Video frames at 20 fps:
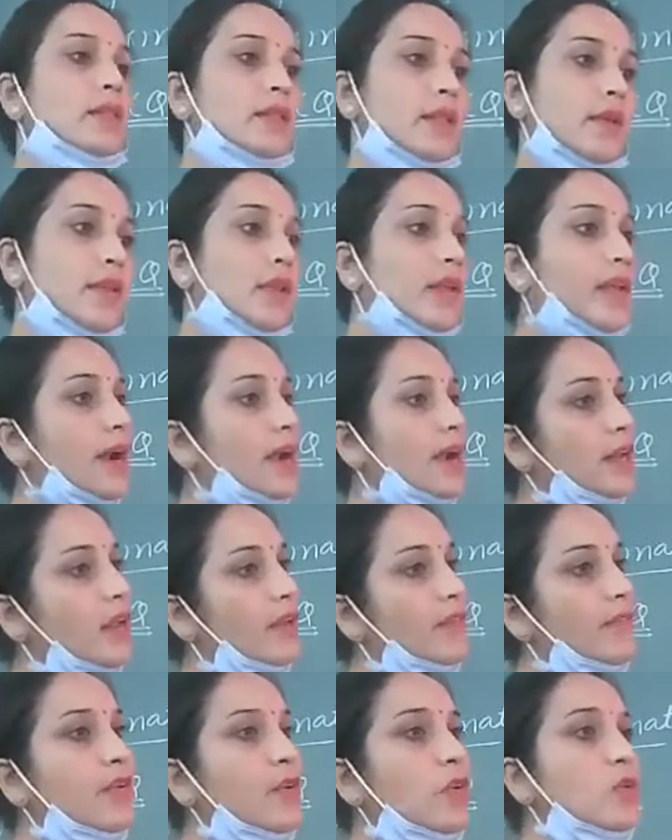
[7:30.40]
they will get
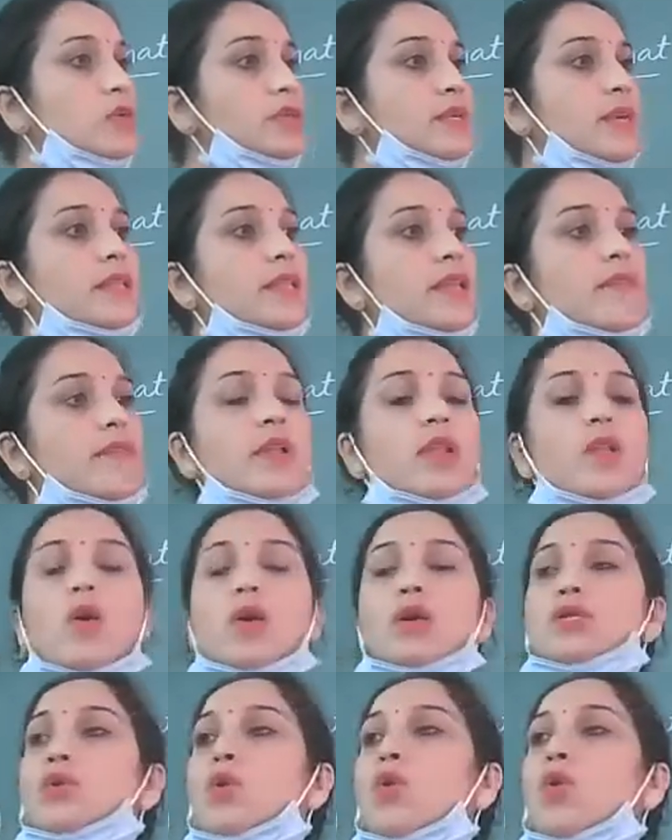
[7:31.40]
confused and they will
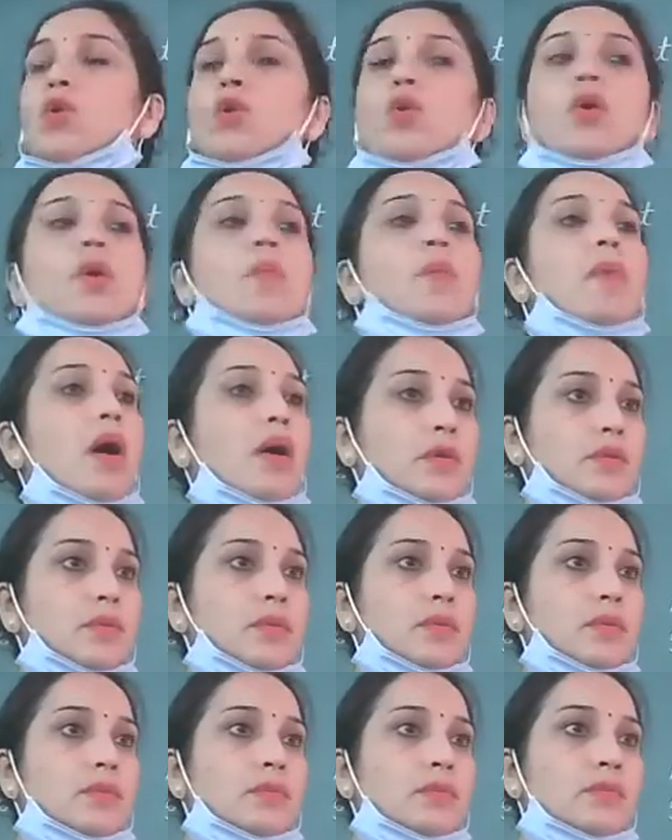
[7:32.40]
not score good
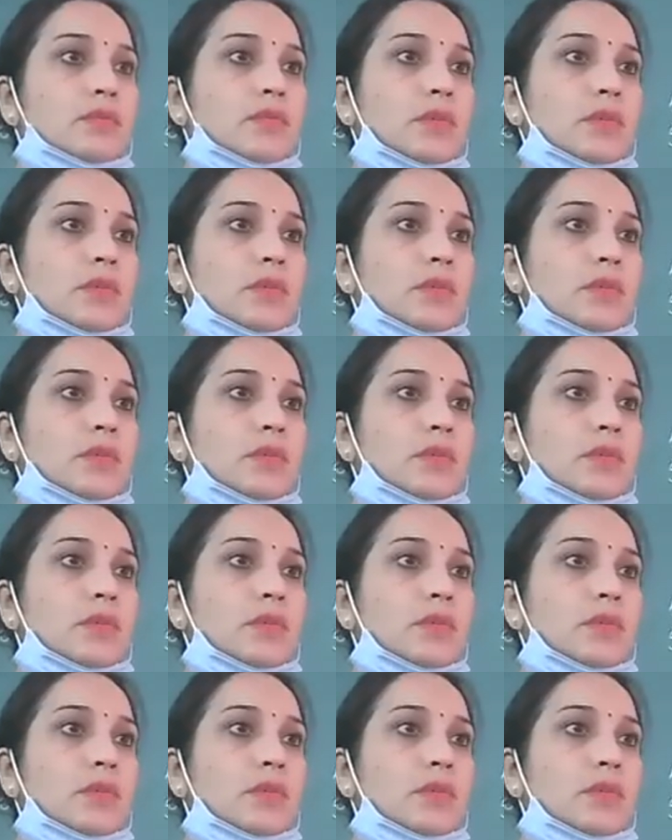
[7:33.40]
marks.